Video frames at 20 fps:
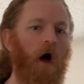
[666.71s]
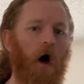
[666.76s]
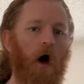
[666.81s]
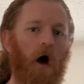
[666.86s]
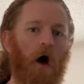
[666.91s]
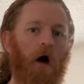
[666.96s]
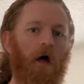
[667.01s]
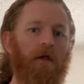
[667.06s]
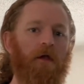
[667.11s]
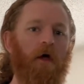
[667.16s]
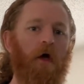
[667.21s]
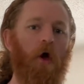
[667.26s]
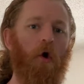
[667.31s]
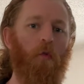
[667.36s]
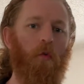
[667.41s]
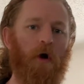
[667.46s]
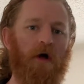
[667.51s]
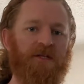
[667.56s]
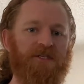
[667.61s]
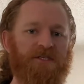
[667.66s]
on
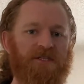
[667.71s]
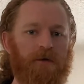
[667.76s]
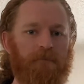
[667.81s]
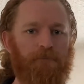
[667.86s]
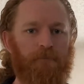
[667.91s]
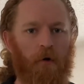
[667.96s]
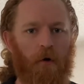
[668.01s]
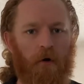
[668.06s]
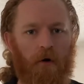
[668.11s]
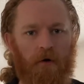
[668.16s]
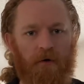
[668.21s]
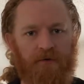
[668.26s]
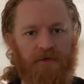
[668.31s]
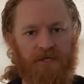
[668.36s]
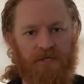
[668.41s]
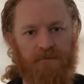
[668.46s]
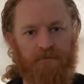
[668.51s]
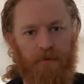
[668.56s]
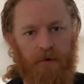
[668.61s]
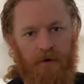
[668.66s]
one's temporal
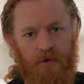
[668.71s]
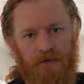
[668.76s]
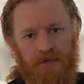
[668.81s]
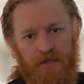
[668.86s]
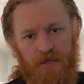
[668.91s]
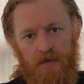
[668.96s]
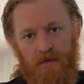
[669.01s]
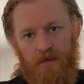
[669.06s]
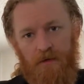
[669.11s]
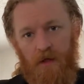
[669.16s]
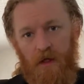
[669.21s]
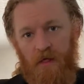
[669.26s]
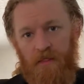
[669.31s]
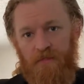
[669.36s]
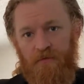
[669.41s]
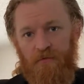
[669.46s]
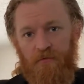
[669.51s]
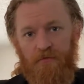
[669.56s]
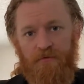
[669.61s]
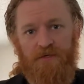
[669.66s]
dispersion
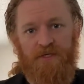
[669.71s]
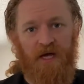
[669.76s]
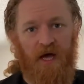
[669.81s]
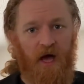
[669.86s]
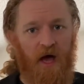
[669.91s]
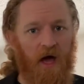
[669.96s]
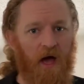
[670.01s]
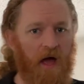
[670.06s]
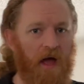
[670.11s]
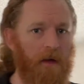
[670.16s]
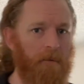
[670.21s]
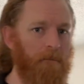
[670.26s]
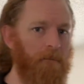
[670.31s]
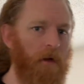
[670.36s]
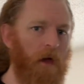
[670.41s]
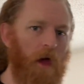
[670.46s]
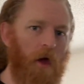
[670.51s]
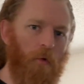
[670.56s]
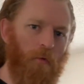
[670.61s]
through time.